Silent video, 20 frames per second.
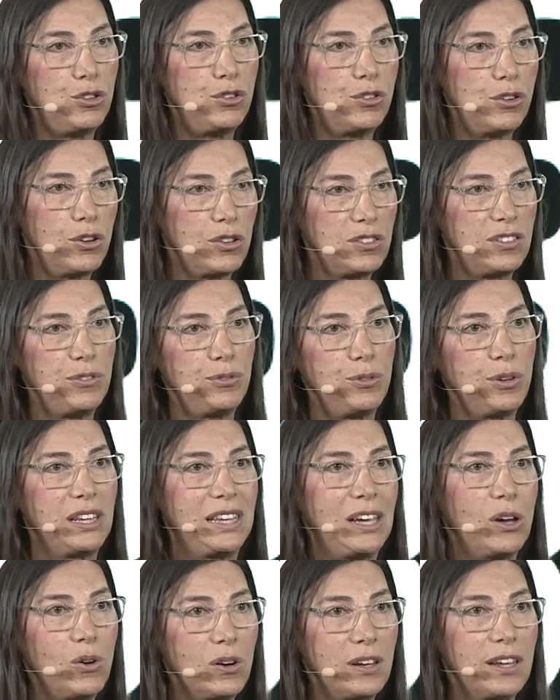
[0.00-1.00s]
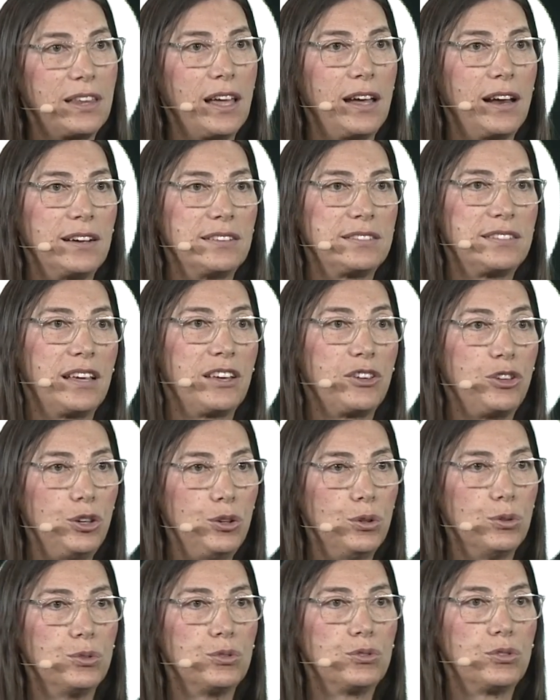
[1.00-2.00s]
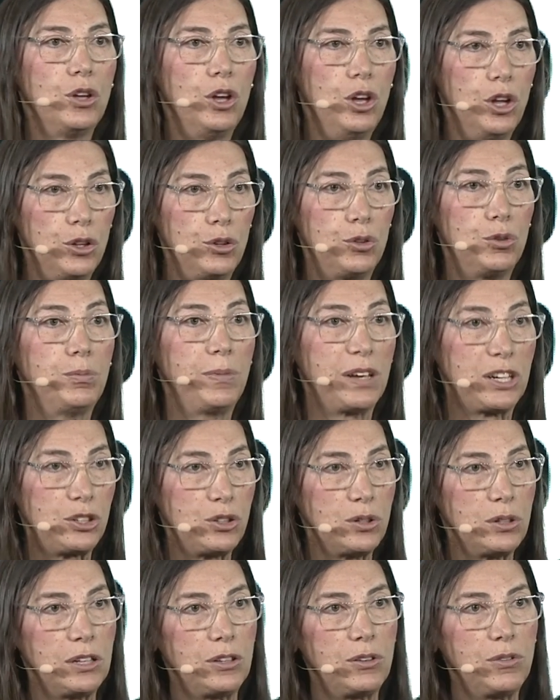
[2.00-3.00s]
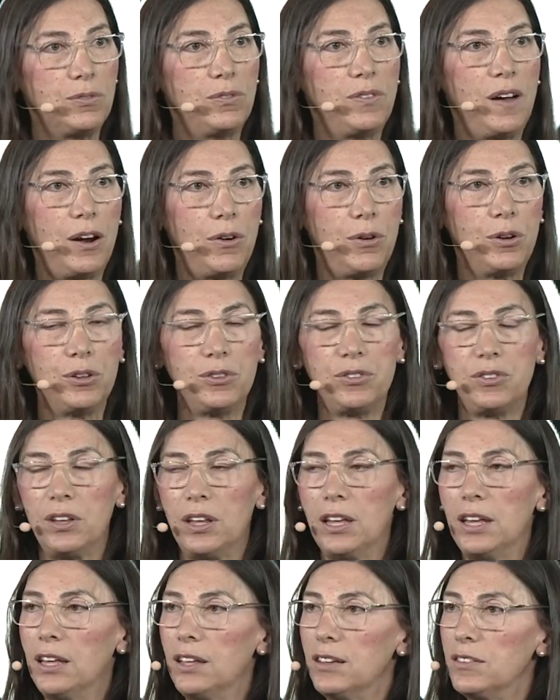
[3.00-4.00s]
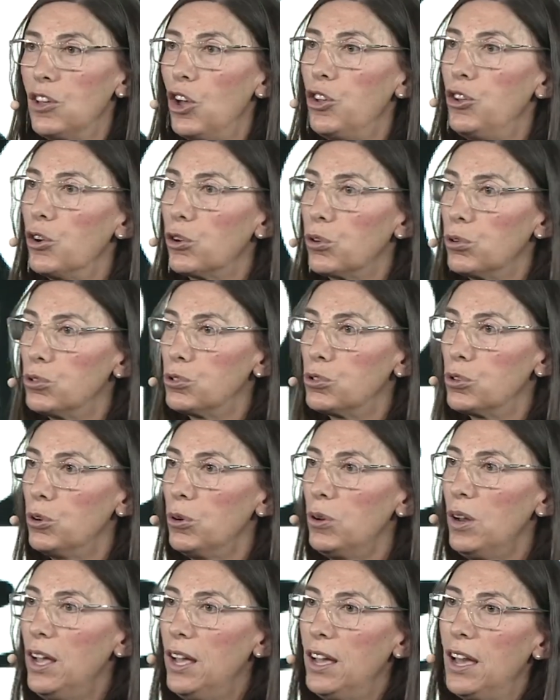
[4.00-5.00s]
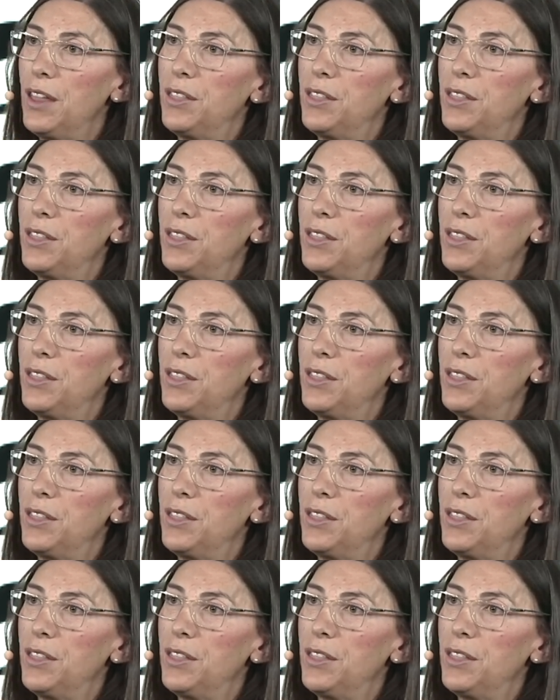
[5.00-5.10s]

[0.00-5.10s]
drugs, different cocktails are used to make sure that the virus is under control. I